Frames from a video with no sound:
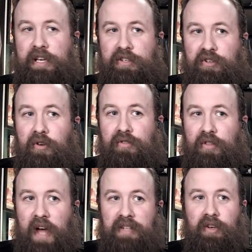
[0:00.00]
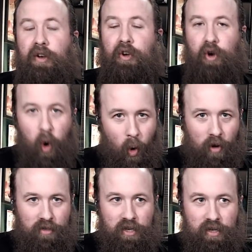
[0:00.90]
certain that's a
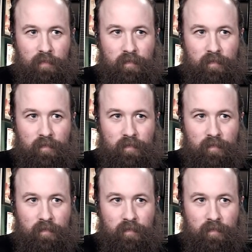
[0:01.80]
Cort,